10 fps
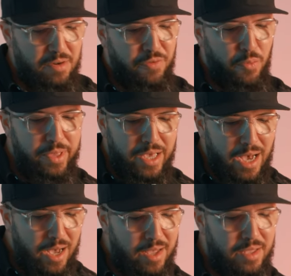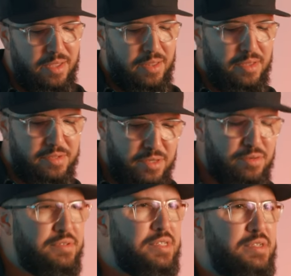For we are the
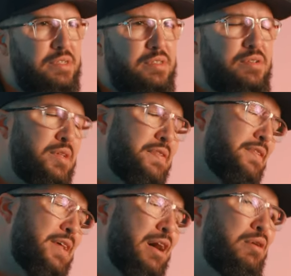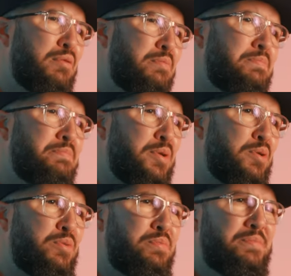circumcision. So this is how
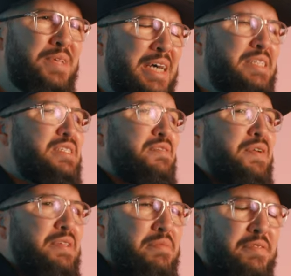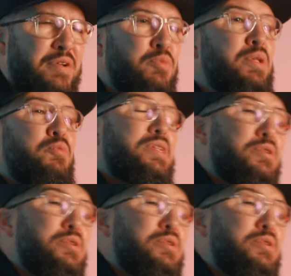Paul identifies himself like we, we're the